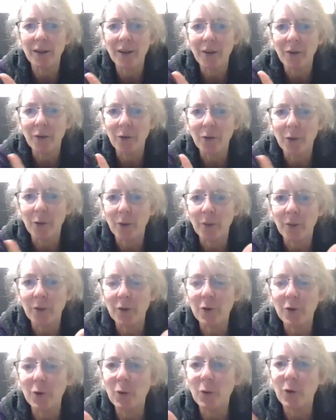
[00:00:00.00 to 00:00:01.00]
So on the
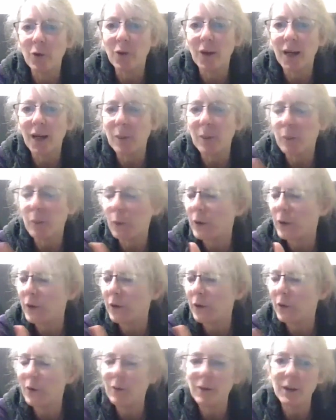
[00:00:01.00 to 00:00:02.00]
2 side
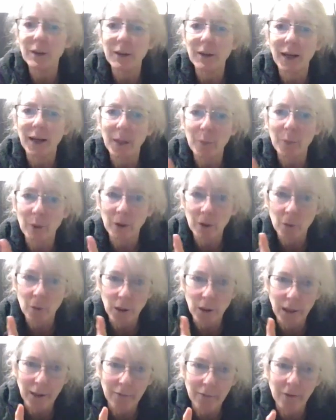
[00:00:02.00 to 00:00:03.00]
points of the diamond, we
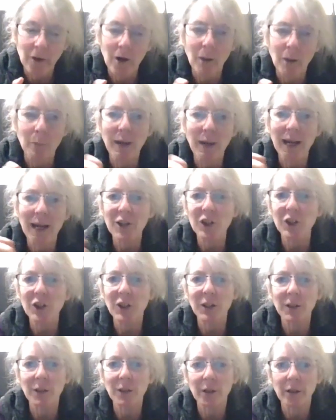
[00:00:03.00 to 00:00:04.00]
have
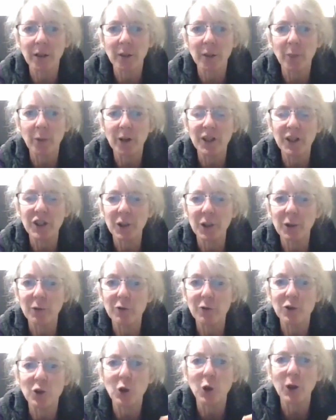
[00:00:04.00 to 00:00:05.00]
compassion and appreciative
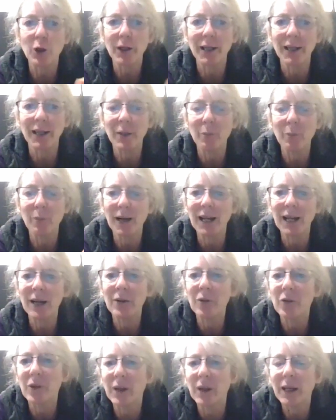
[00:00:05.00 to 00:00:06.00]
joy
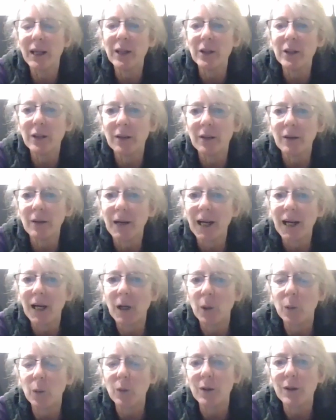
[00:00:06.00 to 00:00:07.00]
balancing each other
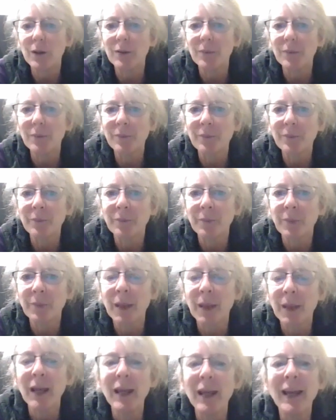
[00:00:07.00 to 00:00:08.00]
out.
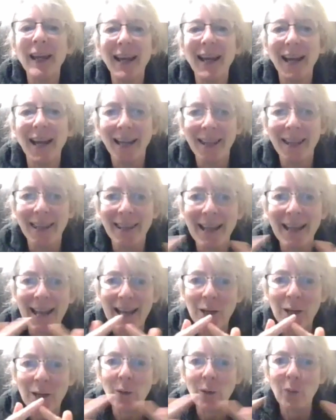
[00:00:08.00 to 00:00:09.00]
And
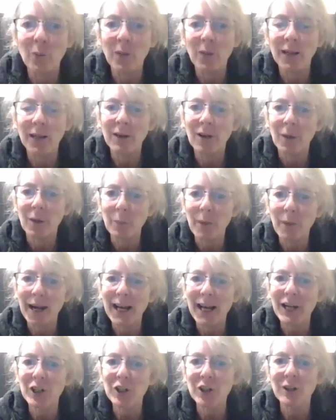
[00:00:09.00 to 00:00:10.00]
then when
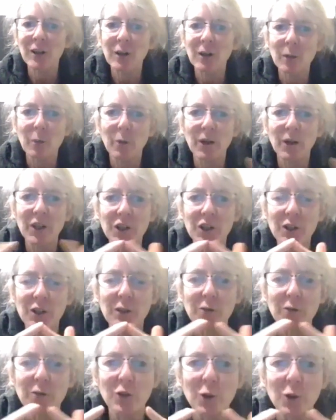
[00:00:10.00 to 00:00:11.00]
compassion and
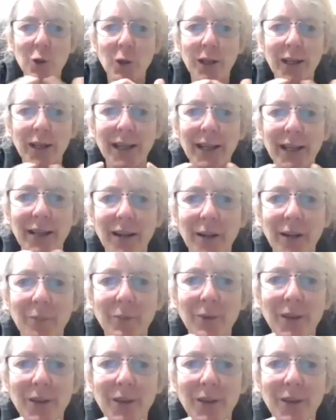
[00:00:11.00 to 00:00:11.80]
appreciative joy come